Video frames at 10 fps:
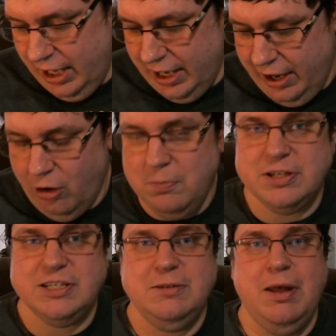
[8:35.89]
and I hope
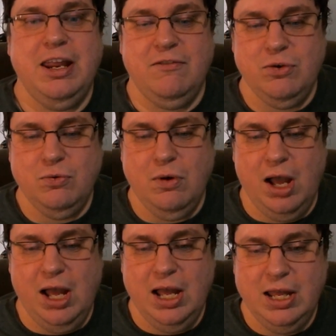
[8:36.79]
to see many of you
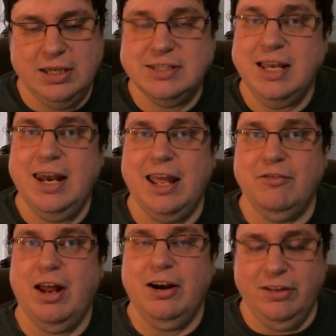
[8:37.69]
on Sunday,
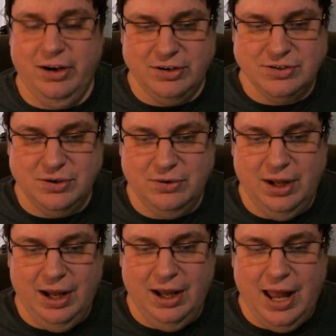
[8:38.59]
if not earlier. So
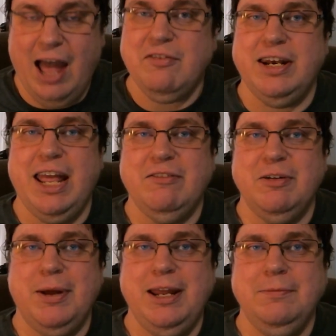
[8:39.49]
have a good day,
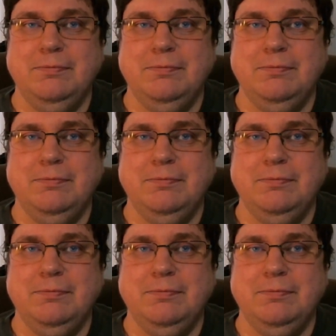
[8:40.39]
everybody.